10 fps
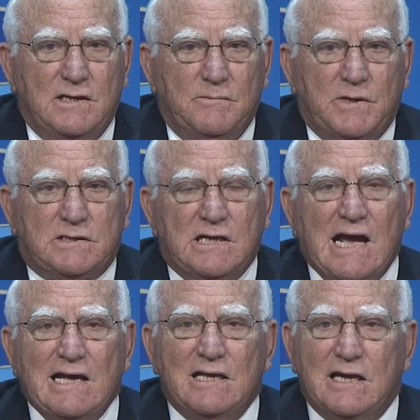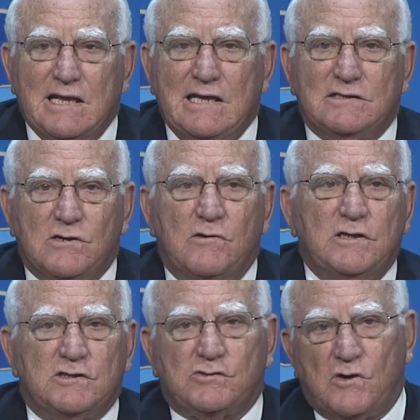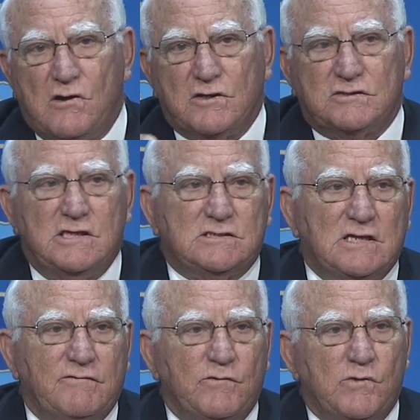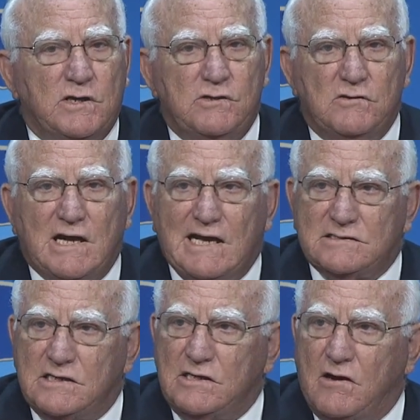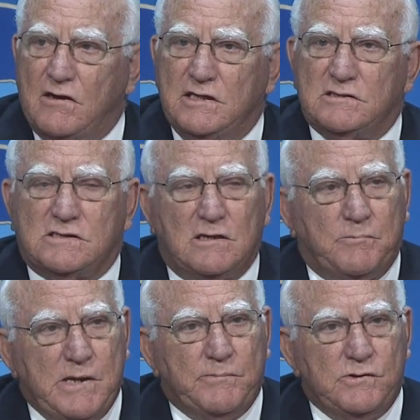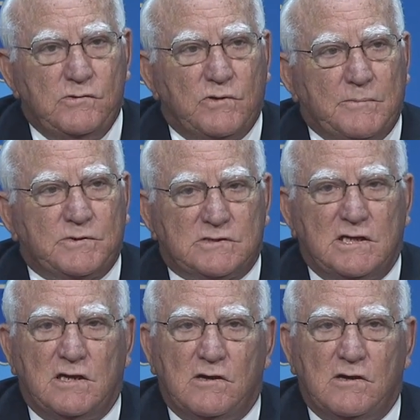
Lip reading: But the ILA is only as strong as each and every one of you guys in the audience and the people you represent at